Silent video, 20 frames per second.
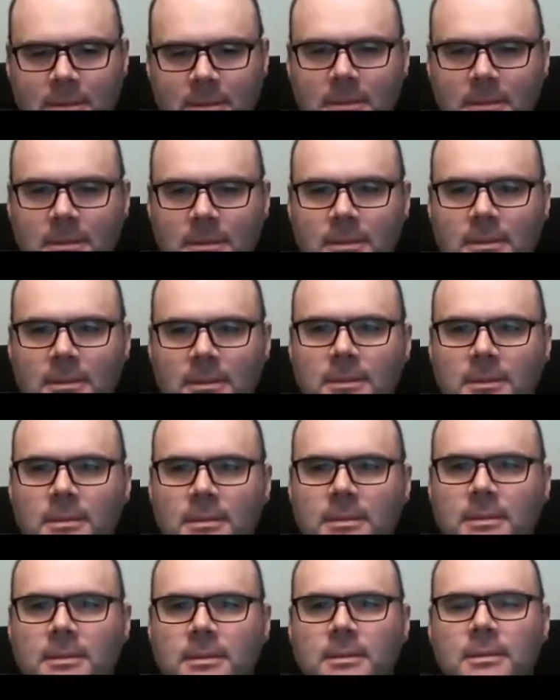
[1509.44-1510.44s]
you know, years
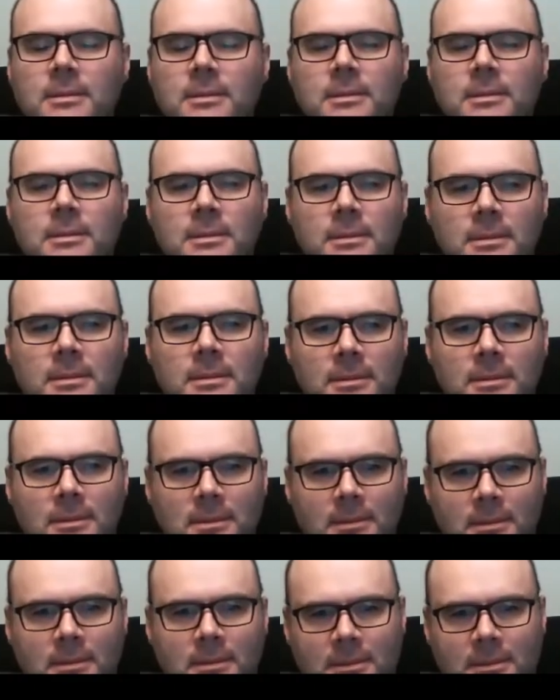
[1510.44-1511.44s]
ahead in
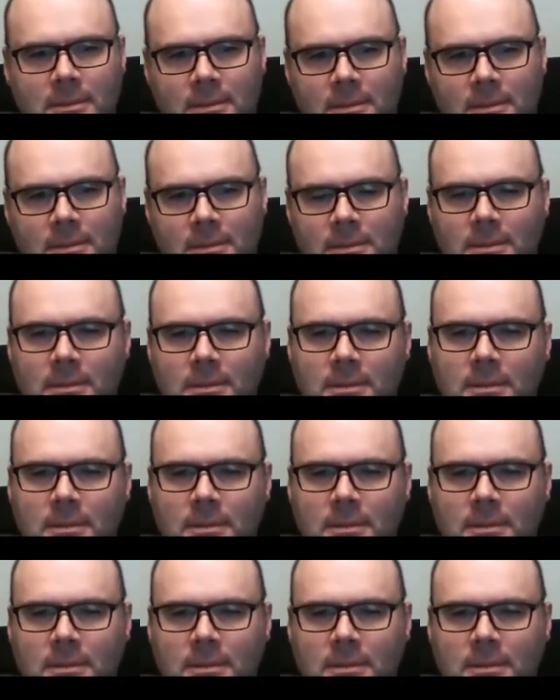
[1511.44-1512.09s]
their development